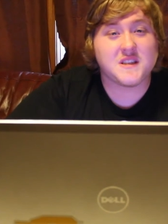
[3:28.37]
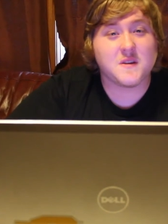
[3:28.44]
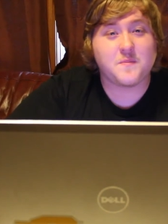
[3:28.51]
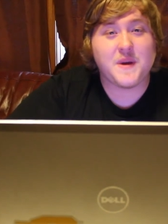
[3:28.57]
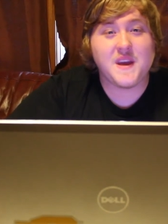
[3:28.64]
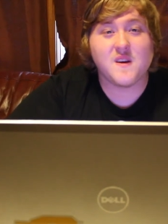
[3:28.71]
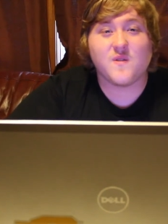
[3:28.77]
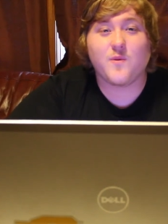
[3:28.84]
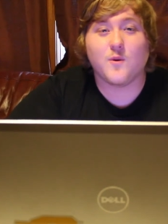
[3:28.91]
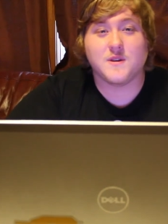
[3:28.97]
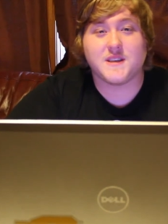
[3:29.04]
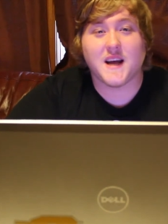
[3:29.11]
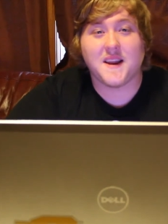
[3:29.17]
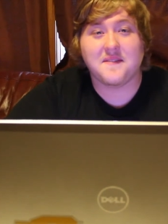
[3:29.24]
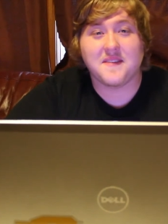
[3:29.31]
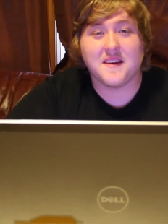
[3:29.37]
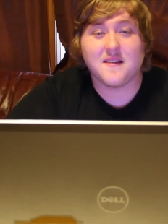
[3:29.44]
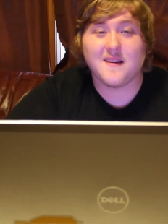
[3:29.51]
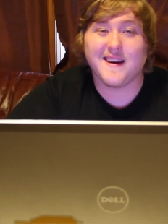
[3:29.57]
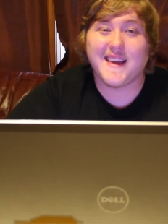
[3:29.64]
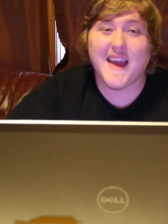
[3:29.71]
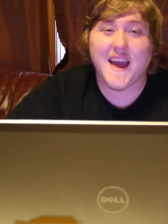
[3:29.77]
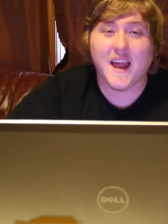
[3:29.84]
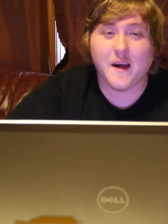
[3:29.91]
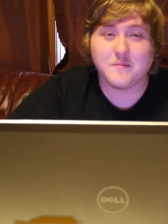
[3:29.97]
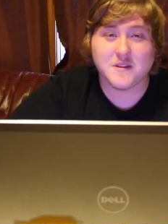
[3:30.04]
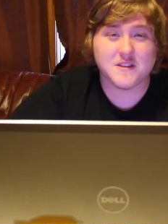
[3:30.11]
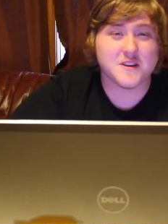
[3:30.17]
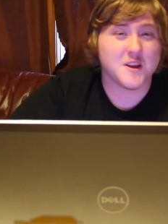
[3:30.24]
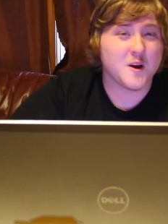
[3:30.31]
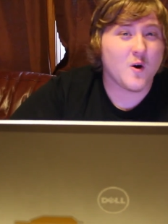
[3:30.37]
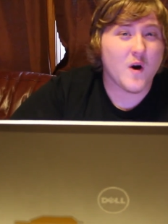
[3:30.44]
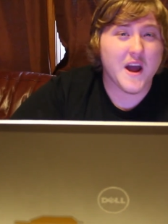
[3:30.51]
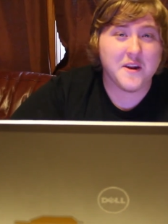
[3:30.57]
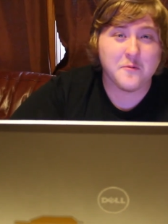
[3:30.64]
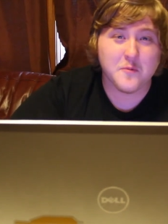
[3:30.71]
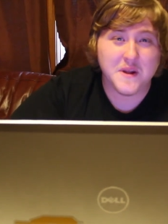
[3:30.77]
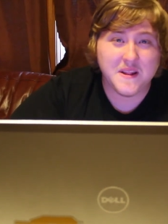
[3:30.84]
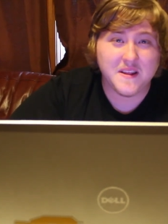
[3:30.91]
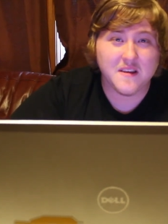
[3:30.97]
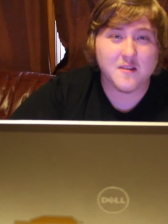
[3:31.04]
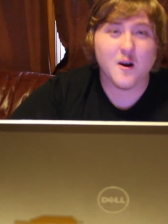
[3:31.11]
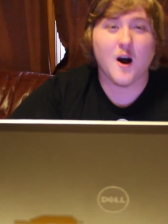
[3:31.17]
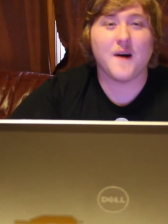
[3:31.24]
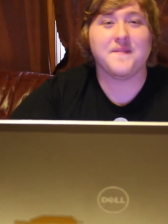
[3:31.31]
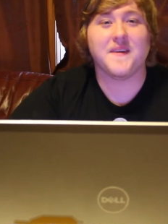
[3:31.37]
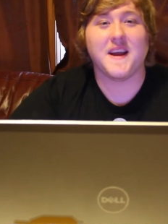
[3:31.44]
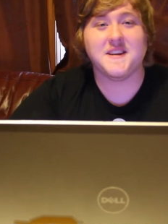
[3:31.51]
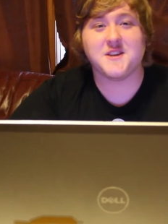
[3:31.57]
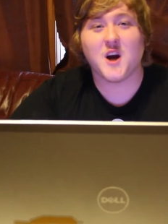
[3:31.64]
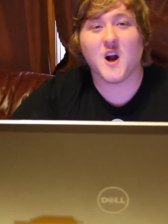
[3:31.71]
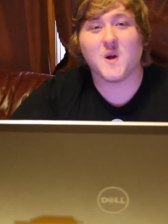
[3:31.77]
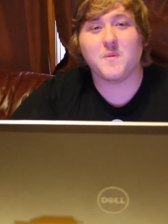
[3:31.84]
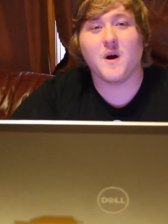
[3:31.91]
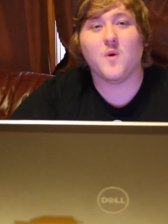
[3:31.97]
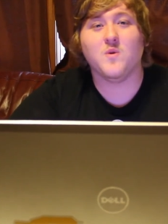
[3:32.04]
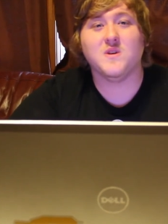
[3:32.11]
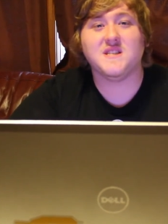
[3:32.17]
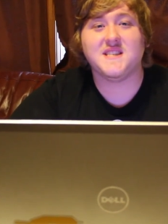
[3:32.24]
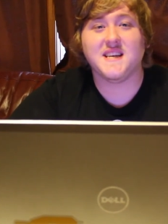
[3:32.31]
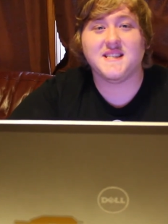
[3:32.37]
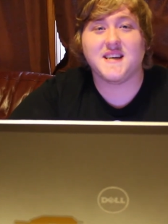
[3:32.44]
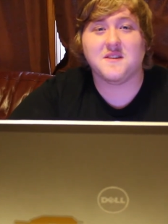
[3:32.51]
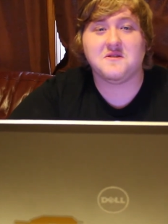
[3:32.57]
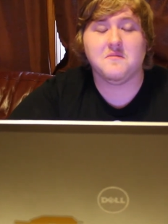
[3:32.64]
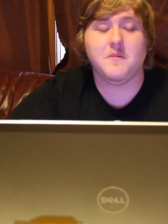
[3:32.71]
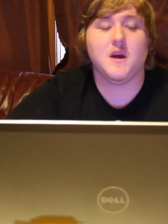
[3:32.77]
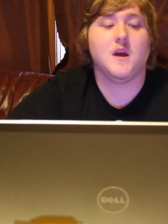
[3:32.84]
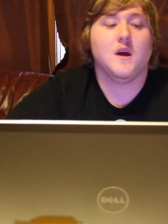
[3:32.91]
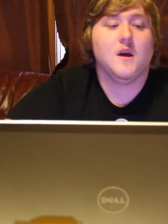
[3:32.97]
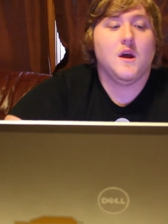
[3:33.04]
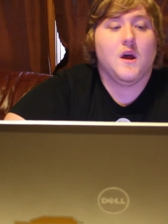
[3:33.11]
to the PS4 side of this. Again, I'm just going to go ahead and read these off and talk about what stands out to me.